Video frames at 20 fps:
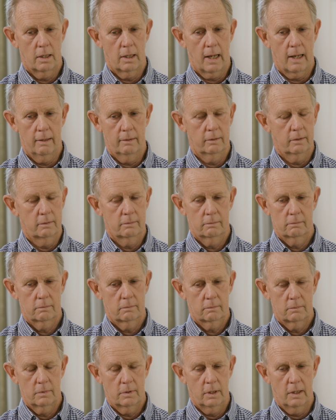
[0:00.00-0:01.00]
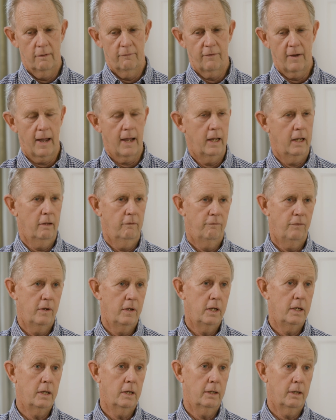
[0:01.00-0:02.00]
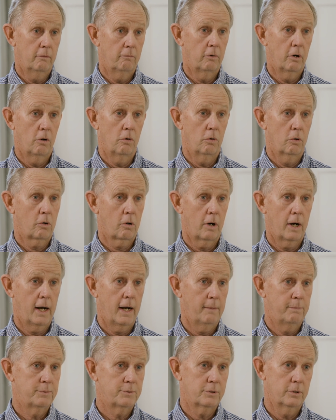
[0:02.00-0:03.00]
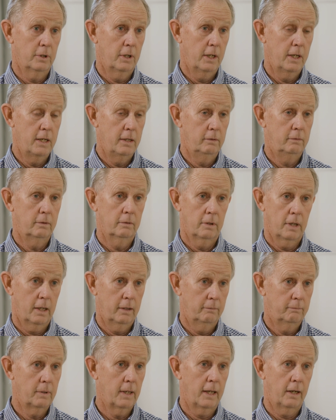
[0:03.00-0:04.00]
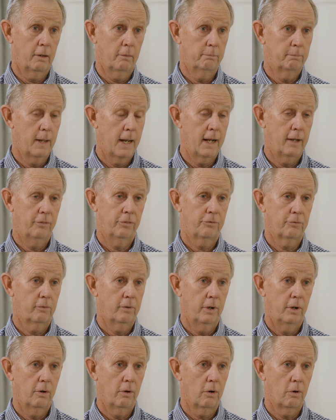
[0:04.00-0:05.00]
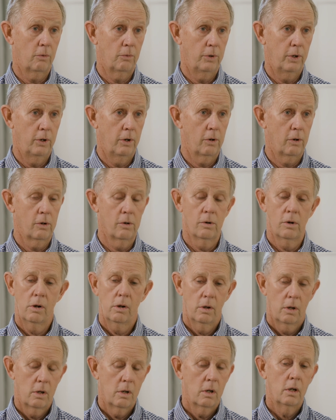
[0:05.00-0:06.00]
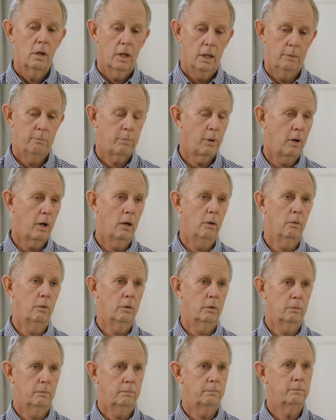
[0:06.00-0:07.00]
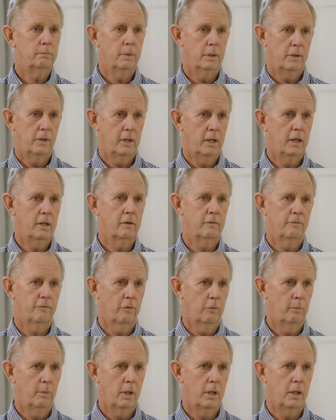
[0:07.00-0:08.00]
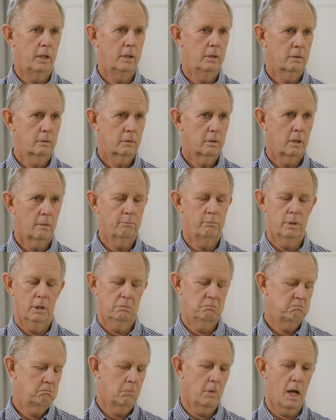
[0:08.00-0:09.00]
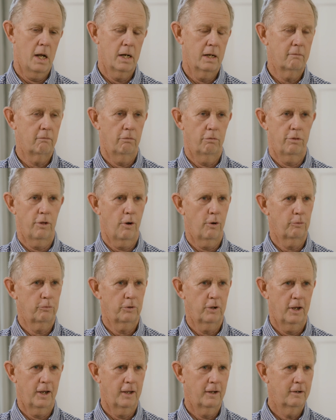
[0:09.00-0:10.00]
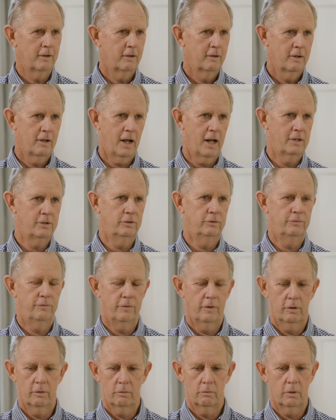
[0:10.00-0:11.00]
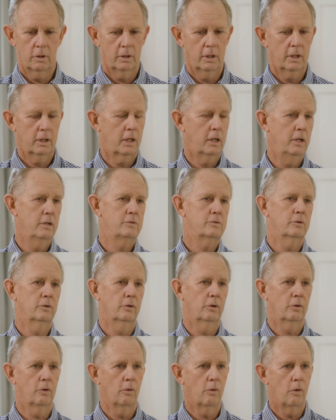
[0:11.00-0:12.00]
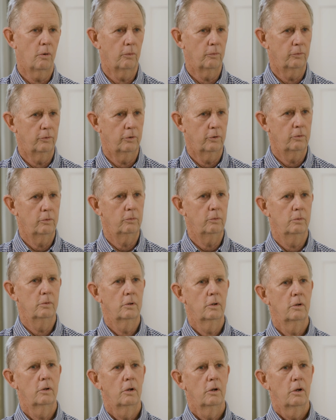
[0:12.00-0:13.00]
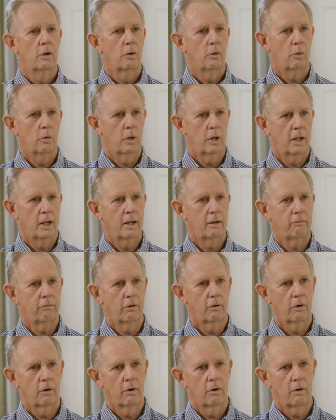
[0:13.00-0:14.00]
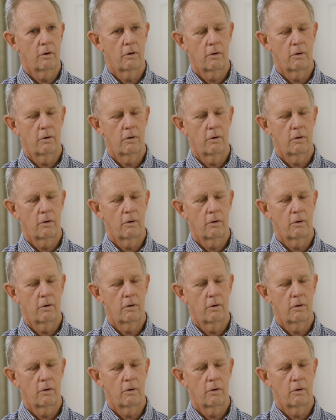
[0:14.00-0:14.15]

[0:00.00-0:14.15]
I, if I, if he had rolled craps and he had had a bad three-year-old year, it probably would have been the end for me. But I never thought that. I just figured, well, heck, he's going to go on and do whatever.